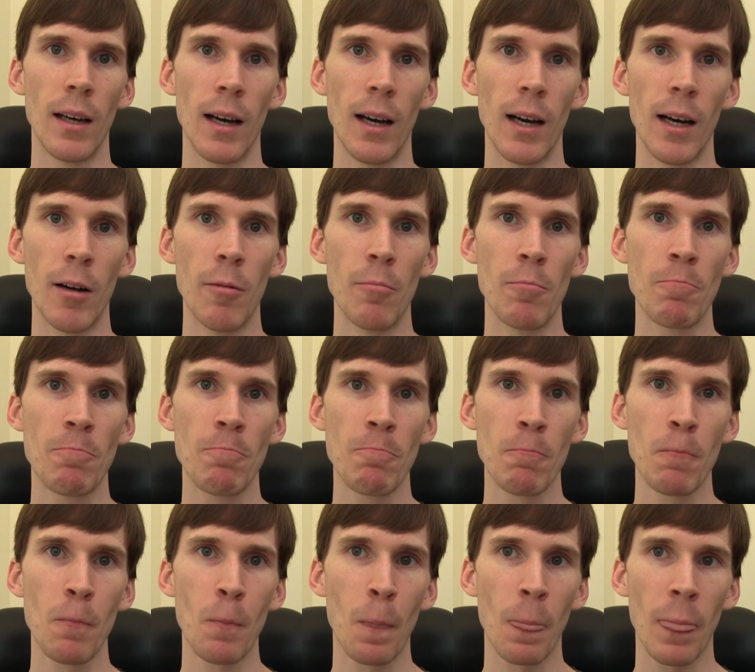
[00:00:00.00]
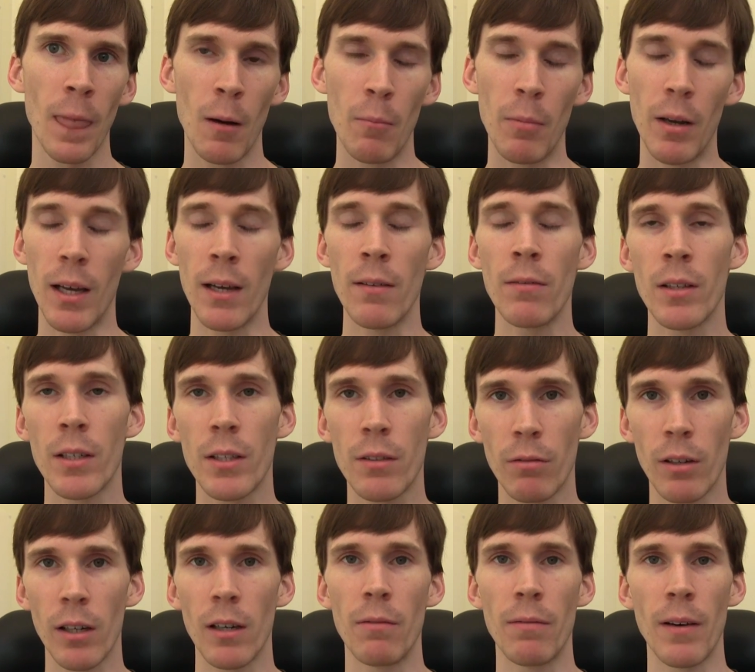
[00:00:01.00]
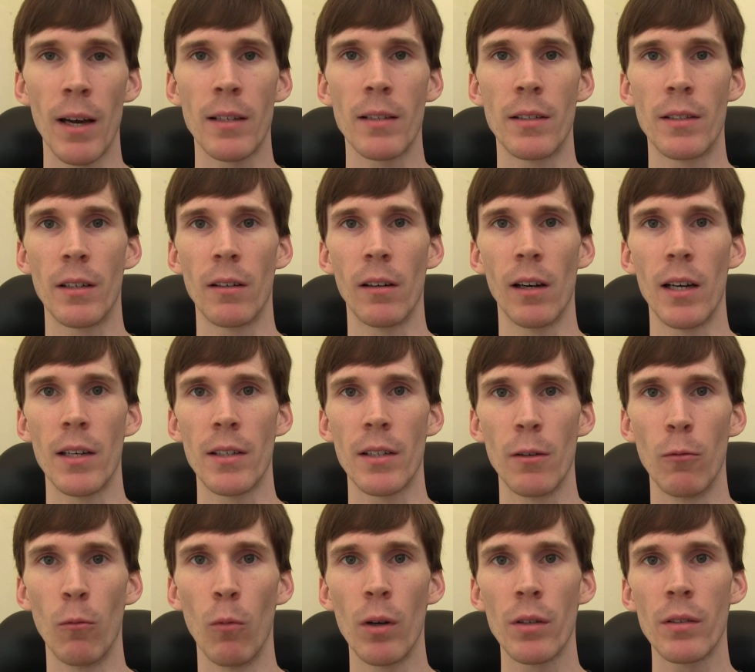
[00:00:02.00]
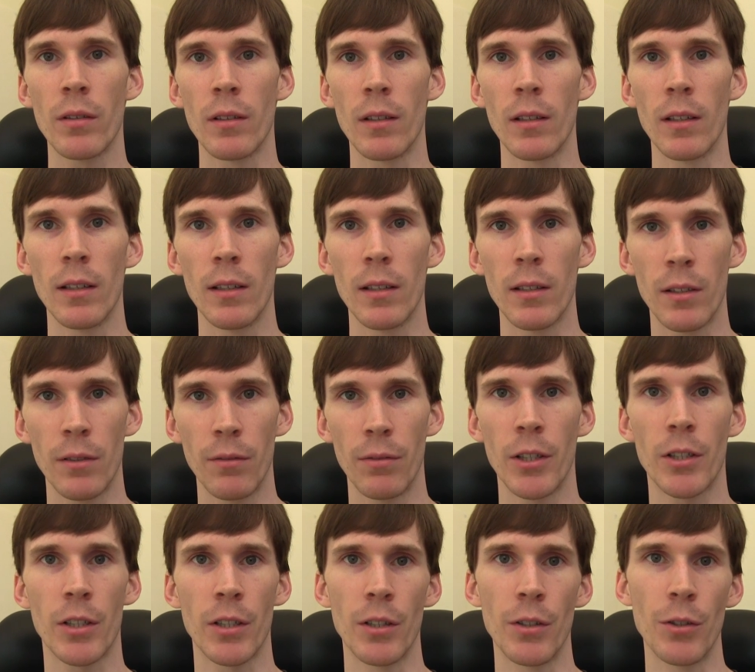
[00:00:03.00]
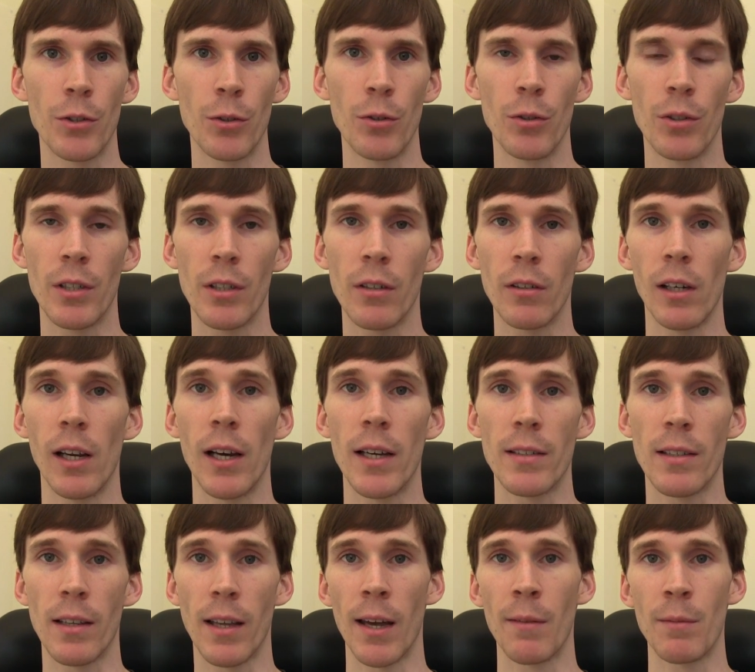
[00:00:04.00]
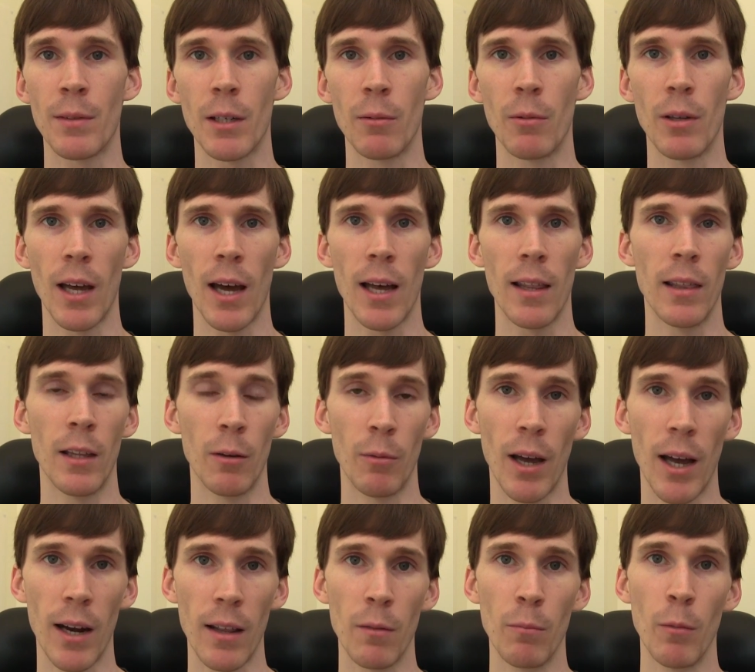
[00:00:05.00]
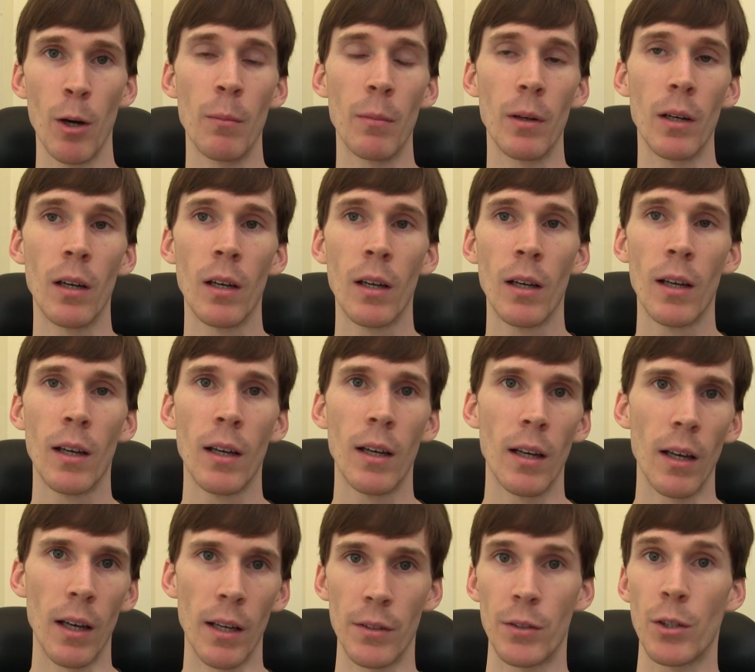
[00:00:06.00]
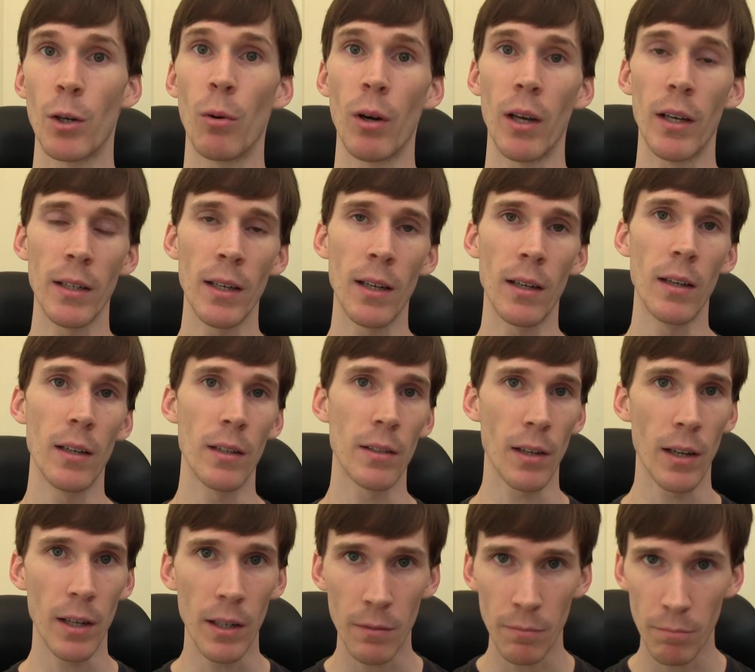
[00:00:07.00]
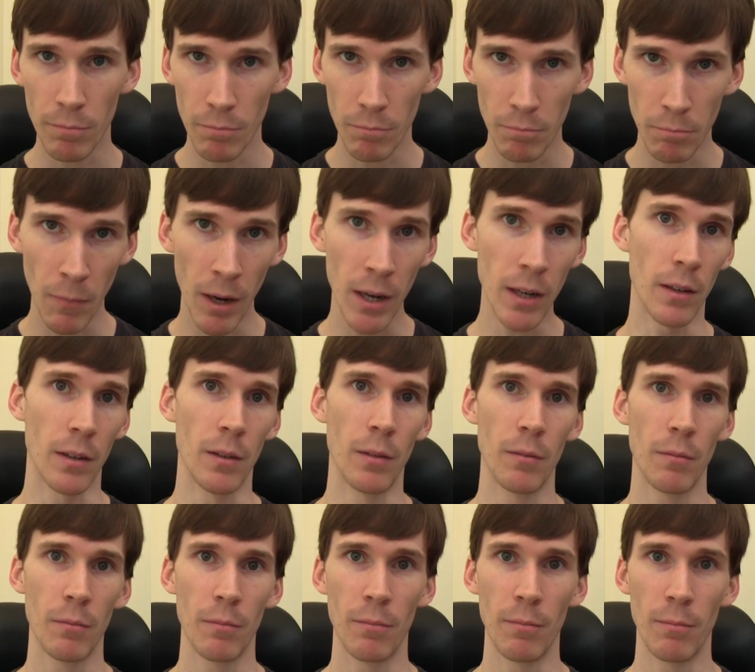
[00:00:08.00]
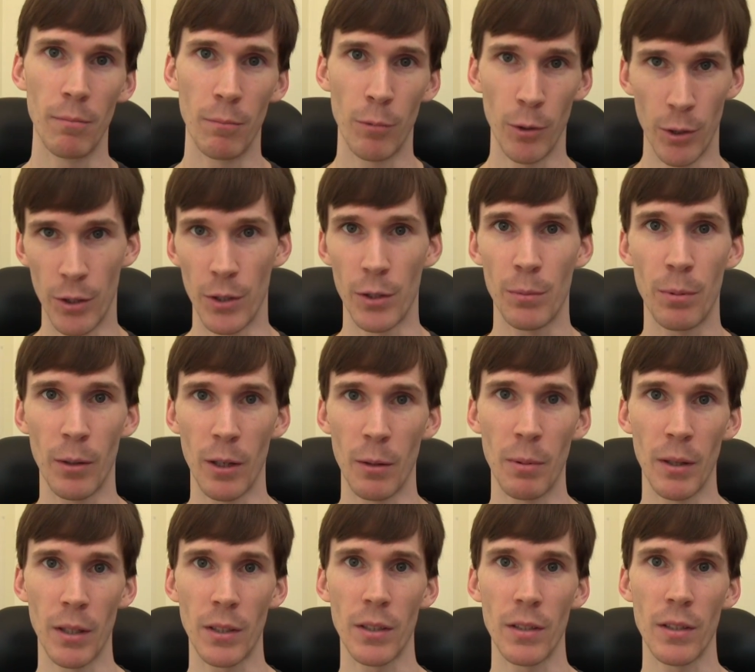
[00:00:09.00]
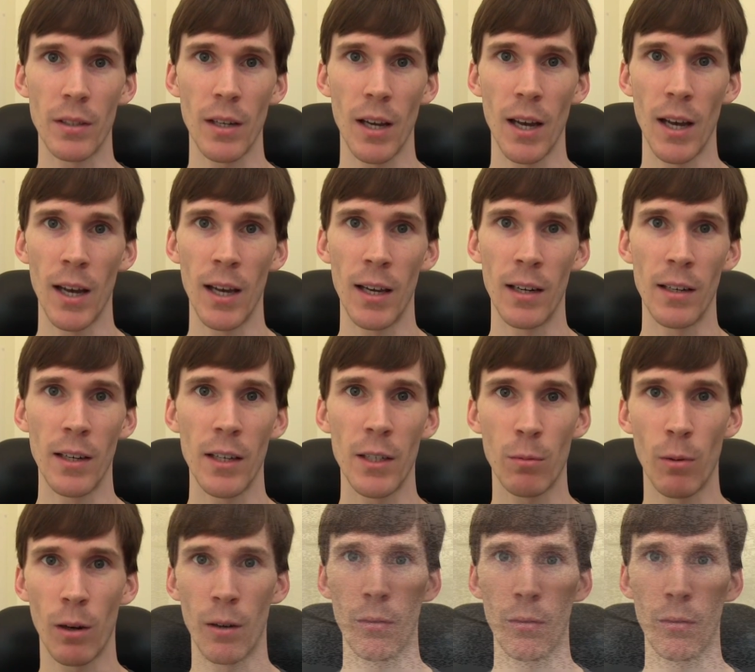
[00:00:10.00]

But even this really fancy serializer, it wasn't sufficient to serialize the games that we had at the moment. And so what I did is I made it produce pretty pictures, and here's